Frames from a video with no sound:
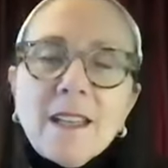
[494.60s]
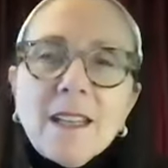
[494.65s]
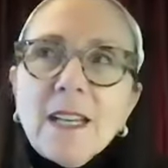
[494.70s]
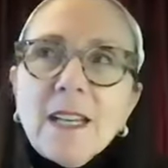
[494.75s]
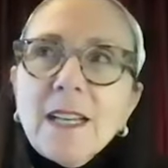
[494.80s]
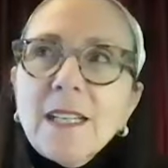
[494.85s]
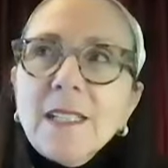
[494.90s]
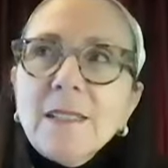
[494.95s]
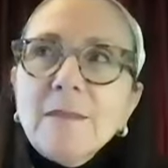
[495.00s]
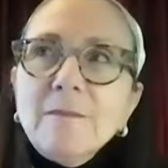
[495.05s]

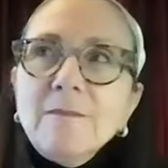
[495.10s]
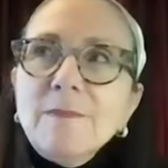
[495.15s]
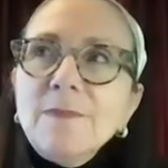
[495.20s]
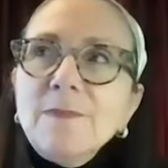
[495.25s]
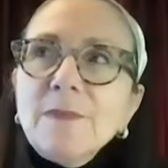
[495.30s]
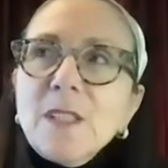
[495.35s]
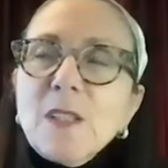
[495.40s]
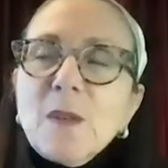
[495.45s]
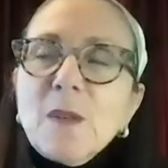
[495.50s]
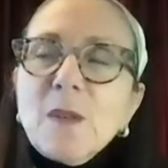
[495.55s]

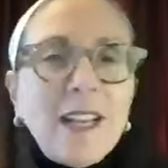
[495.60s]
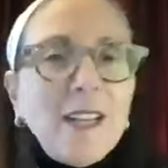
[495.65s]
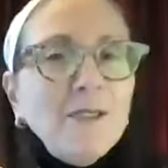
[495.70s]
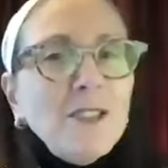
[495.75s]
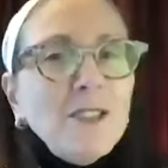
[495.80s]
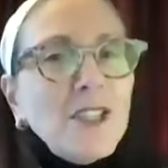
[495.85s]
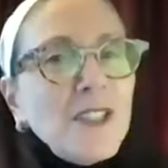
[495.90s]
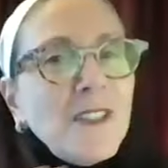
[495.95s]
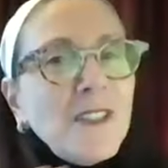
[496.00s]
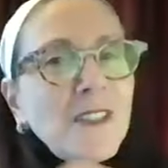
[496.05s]
so I
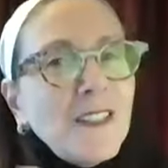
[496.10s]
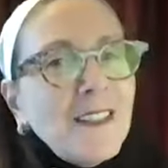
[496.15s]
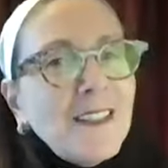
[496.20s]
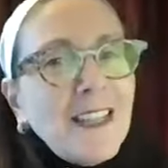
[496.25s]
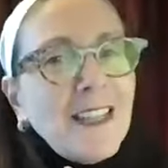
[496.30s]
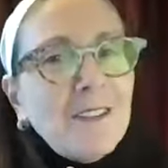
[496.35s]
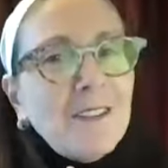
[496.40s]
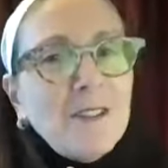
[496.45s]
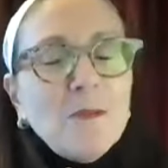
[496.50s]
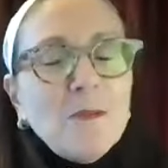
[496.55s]
don't just sit
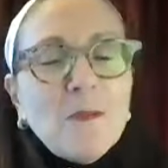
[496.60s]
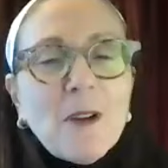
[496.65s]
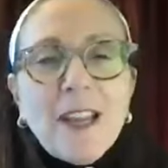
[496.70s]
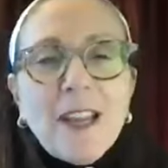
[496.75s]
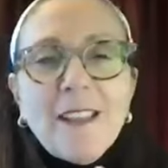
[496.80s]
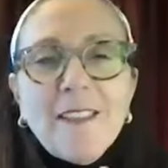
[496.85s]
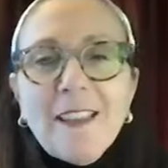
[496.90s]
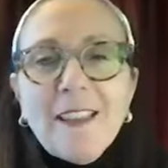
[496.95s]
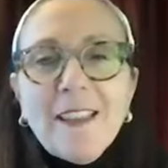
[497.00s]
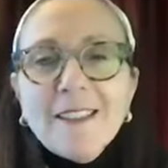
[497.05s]
down and
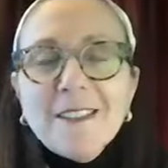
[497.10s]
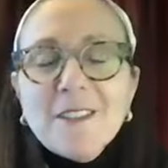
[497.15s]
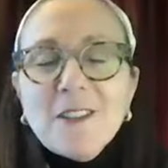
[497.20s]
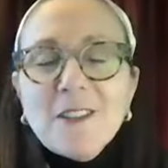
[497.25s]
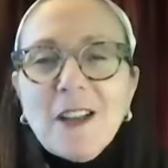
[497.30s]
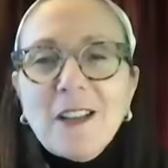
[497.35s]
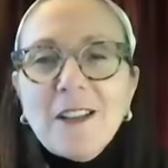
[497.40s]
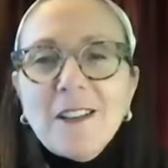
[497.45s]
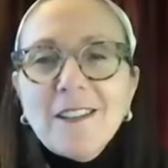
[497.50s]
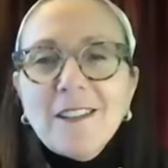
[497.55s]
write. That's
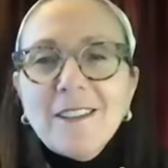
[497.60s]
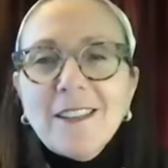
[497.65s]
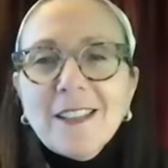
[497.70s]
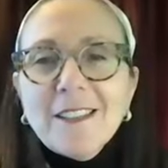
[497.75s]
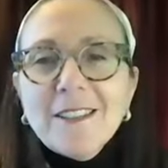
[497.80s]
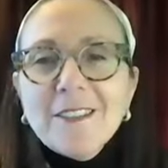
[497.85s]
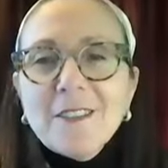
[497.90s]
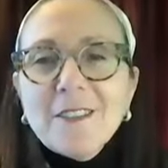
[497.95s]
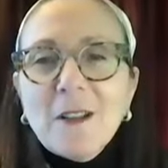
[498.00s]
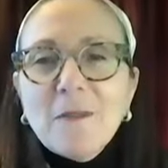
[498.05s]
not
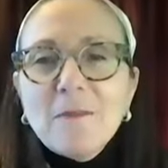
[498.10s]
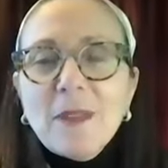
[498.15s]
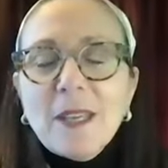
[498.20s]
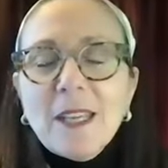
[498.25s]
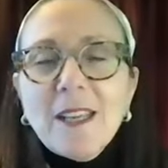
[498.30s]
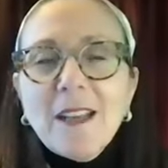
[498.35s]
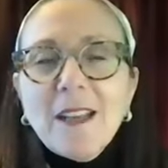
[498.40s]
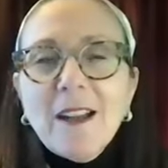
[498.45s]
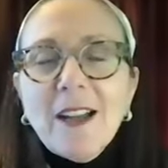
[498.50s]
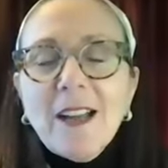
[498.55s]

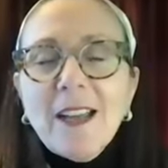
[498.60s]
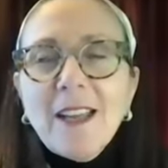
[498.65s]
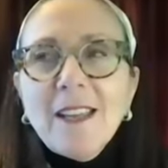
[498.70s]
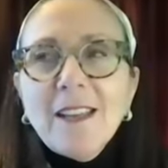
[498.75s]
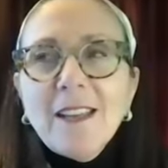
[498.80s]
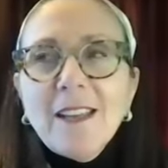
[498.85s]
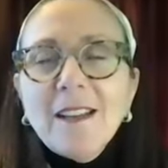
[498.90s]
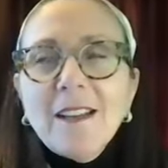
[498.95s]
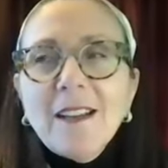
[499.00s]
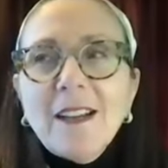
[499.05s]
me.
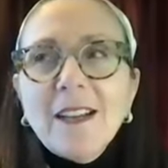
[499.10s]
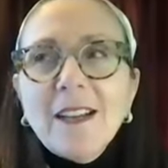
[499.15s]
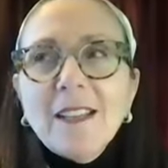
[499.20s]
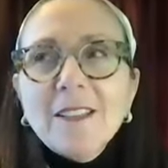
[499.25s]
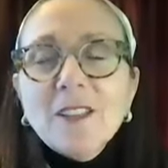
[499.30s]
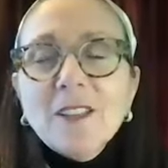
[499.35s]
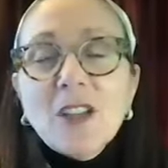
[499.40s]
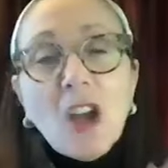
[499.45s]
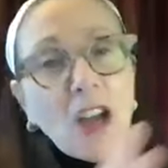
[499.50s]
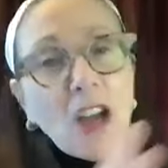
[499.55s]

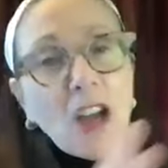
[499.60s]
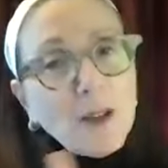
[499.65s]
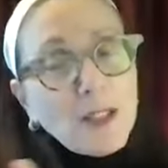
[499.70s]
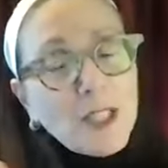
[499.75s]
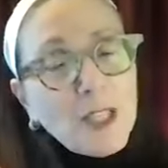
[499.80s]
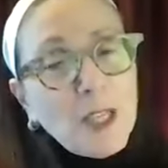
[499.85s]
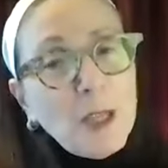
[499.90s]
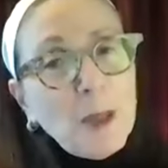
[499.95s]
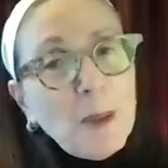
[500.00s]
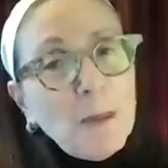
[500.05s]
I talk
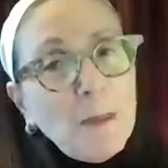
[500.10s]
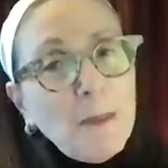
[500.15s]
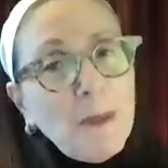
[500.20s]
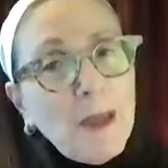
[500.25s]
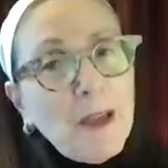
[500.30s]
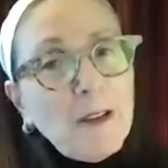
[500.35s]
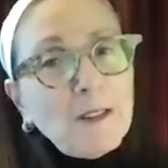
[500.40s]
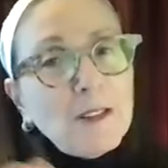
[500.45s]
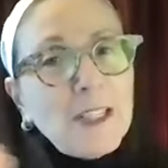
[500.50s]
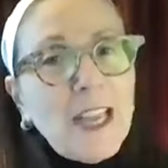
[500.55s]
to him
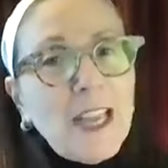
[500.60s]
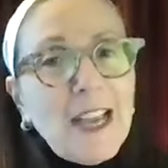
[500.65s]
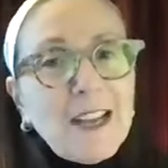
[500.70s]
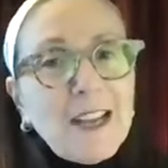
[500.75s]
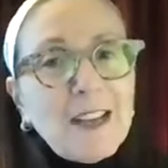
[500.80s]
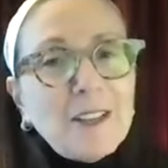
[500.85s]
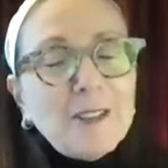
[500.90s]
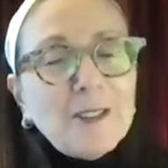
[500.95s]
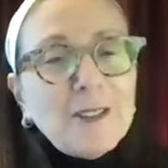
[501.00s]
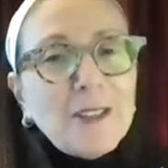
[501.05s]
out
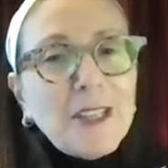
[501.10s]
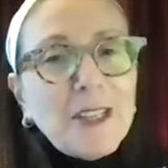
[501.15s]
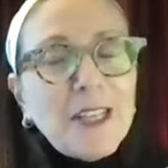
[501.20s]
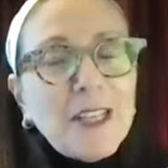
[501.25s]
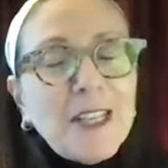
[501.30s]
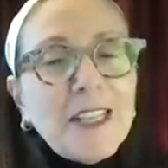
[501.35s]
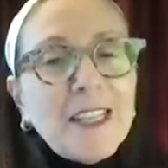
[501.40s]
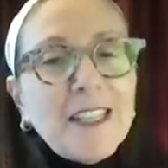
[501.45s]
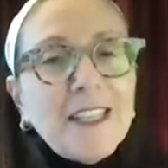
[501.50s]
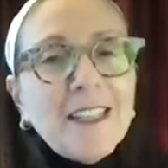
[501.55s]
loud.
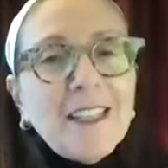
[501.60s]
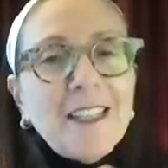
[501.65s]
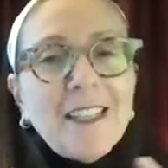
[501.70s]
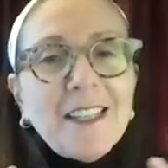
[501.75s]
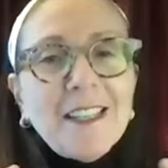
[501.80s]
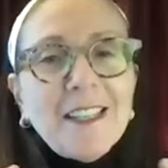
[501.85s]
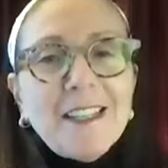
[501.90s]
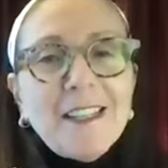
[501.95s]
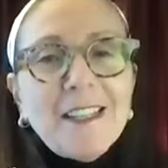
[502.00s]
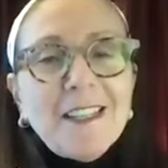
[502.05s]

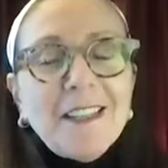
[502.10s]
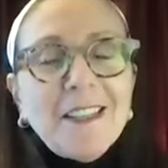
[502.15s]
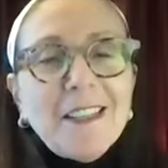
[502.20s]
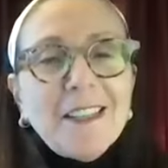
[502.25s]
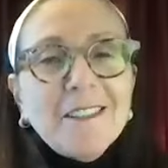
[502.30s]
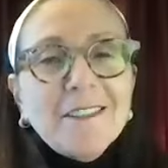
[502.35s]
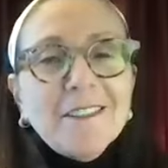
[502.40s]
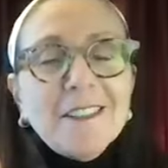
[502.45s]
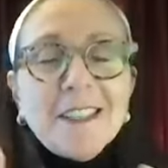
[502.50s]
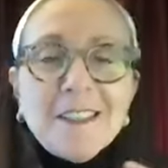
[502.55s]

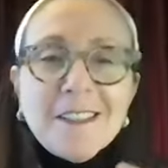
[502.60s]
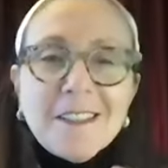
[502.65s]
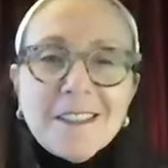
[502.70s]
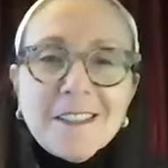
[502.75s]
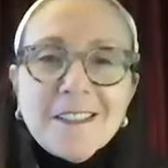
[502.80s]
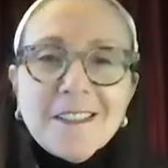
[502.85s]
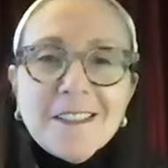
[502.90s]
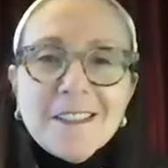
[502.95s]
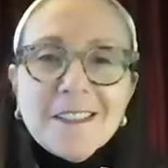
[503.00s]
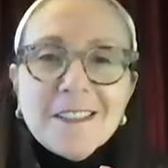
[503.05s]
He
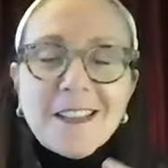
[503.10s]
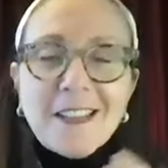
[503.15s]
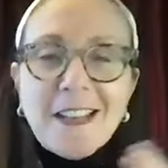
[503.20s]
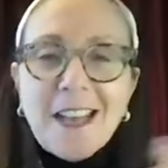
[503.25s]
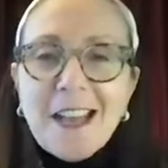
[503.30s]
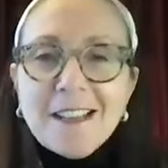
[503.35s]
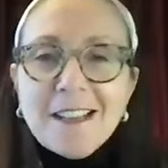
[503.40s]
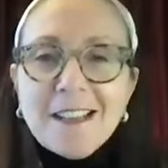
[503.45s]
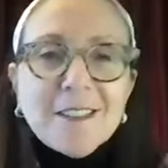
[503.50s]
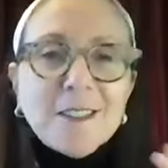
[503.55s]
listens and
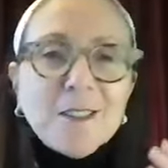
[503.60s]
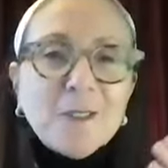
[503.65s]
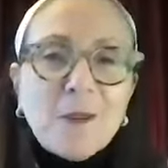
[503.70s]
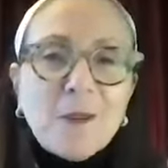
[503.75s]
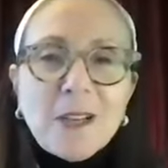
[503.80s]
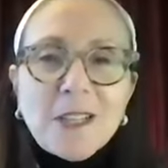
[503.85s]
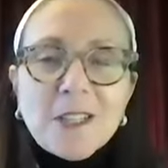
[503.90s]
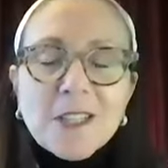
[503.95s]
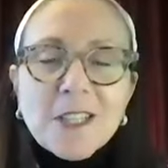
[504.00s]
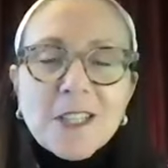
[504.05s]
asks
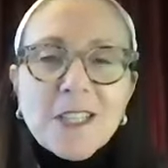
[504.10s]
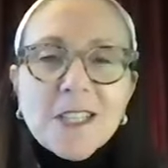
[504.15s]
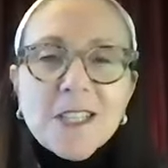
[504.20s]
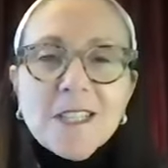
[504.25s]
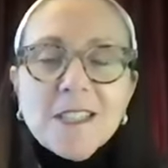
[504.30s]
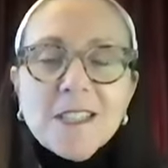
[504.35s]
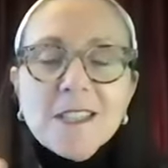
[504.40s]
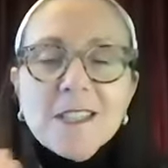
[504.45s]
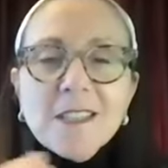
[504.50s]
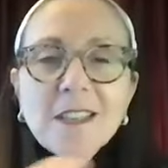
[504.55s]

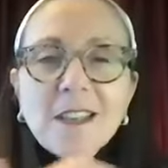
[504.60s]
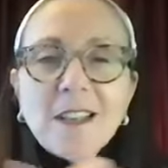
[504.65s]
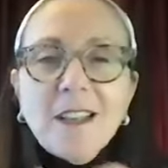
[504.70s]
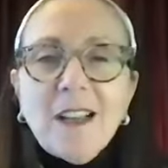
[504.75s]
questions.